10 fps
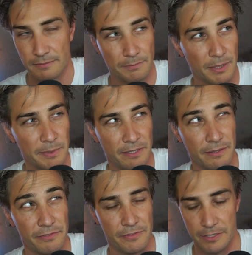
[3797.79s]
probably not the
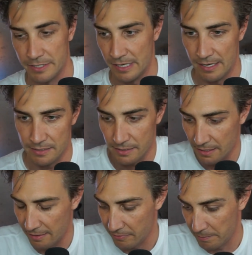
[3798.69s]
first taser that
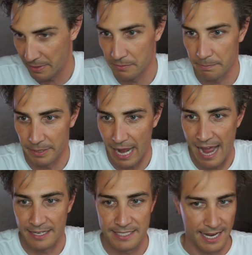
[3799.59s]
I ever built, but
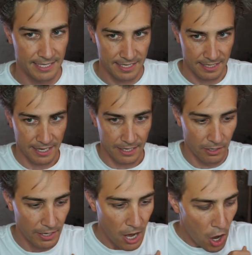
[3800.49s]
a taser that I got